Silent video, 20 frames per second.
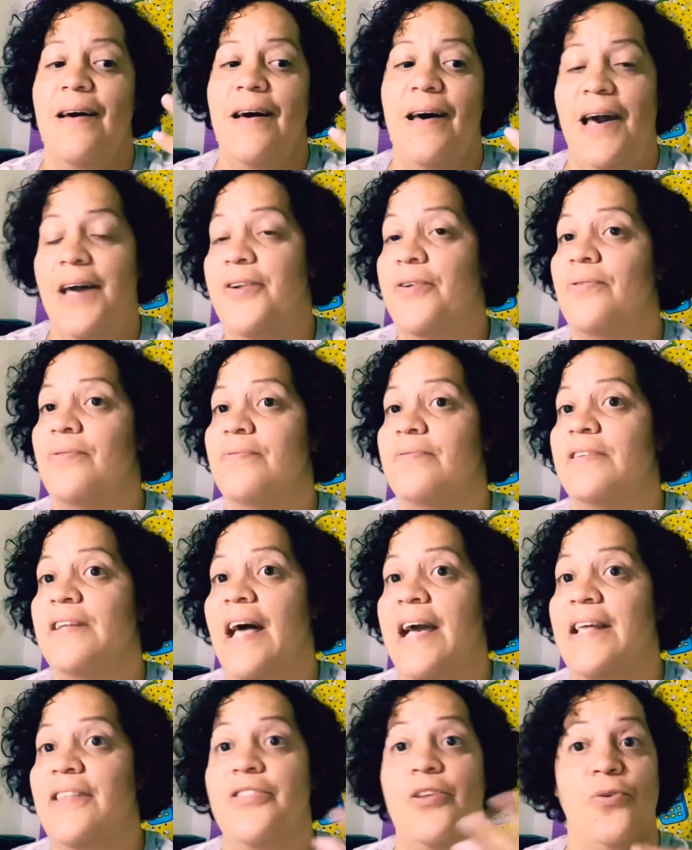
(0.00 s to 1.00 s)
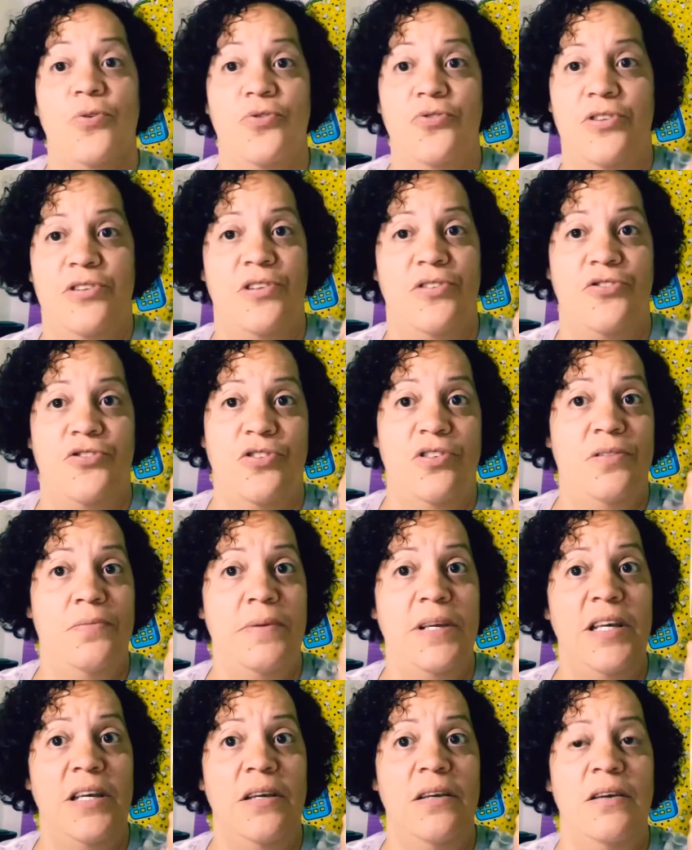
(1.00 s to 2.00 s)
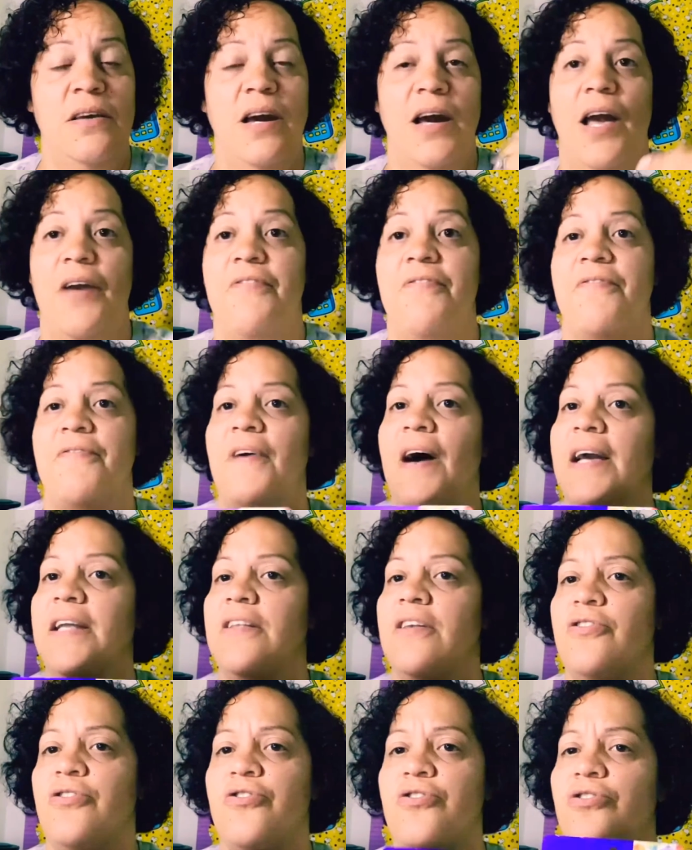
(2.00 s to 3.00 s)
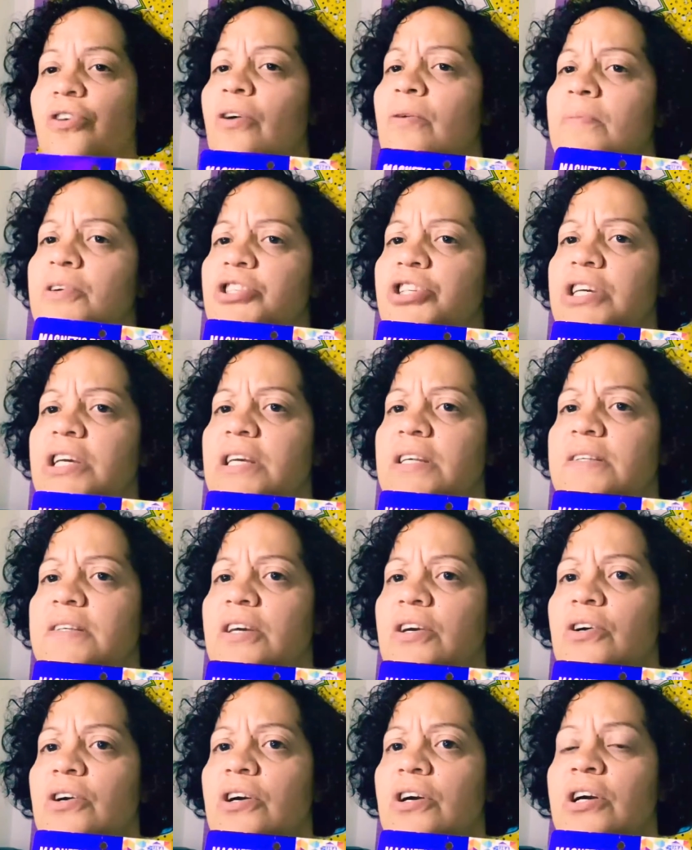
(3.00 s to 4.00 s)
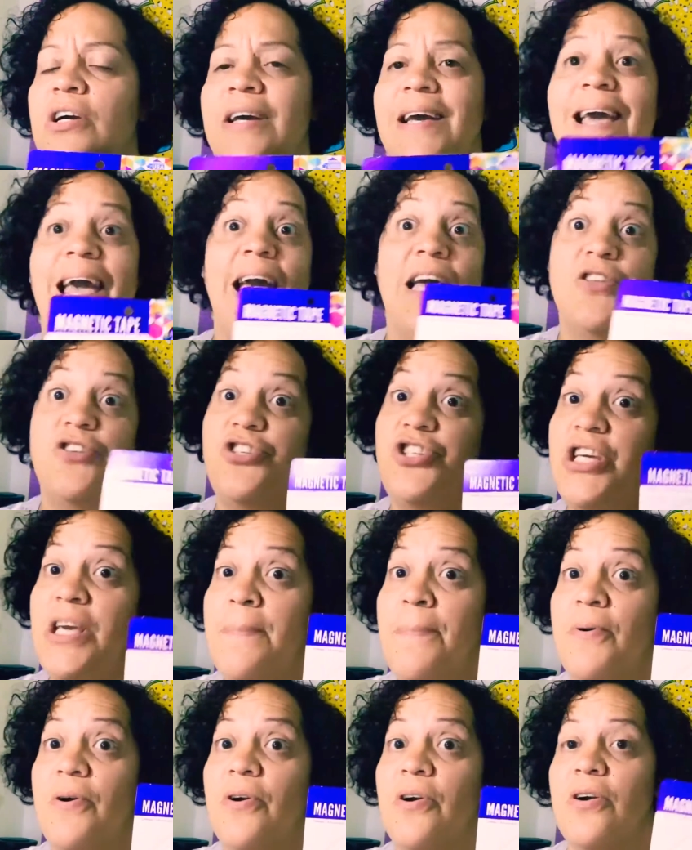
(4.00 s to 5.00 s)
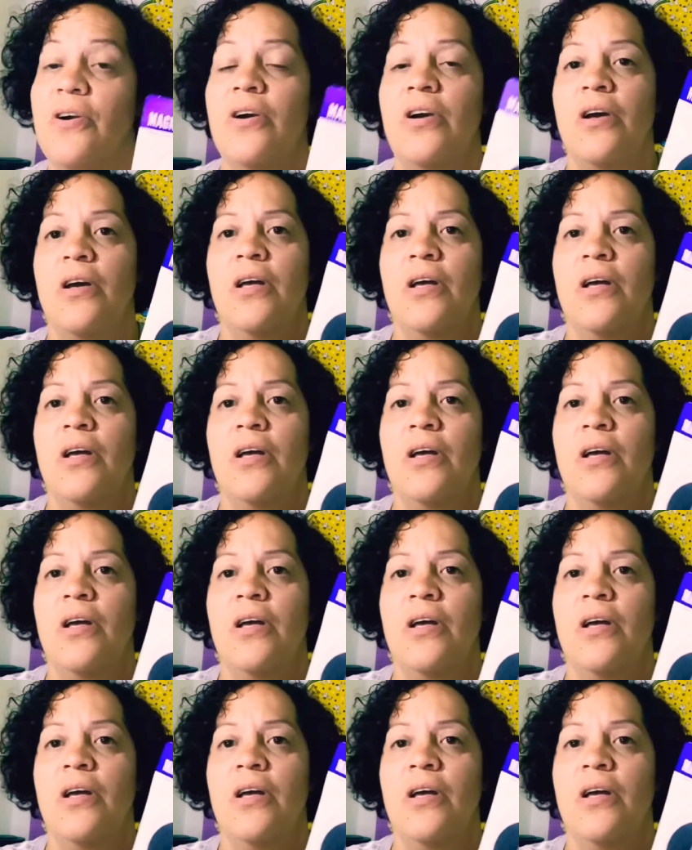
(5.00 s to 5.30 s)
I don't like those. This is me. I find it so much easier and cheaper.